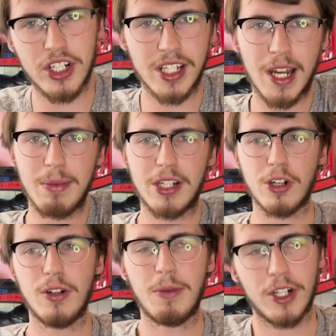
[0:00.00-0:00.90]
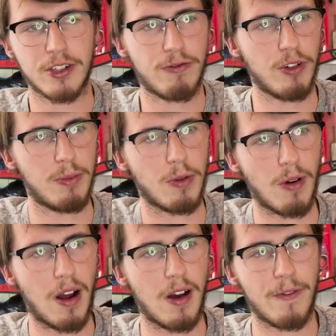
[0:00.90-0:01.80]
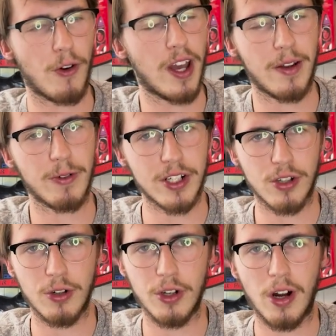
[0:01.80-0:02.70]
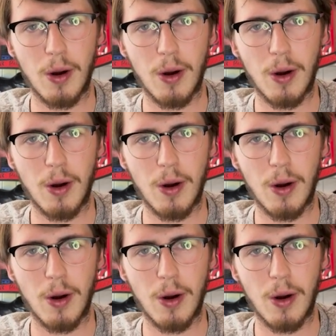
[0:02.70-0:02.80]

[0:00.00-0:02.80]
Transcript: just going to be too much for Henry Cejudo.